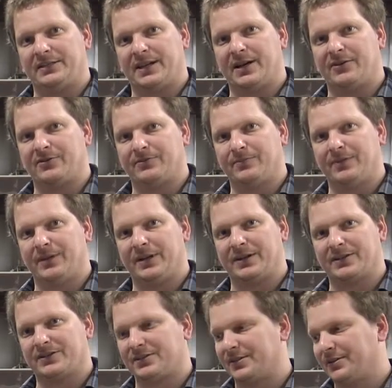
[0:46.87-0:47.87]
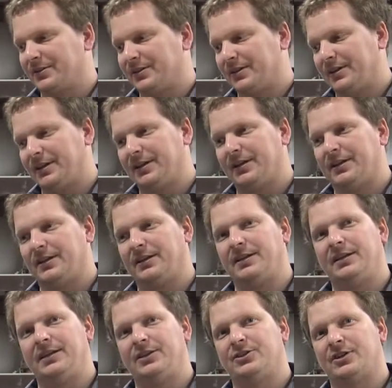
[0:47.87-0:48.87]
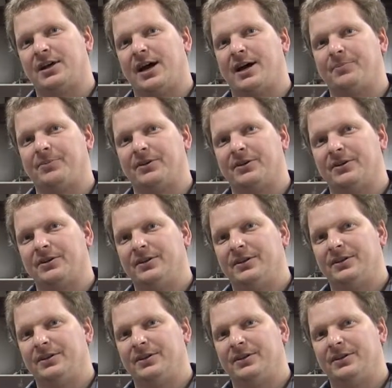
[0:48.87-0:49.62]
talc mix in each hopper.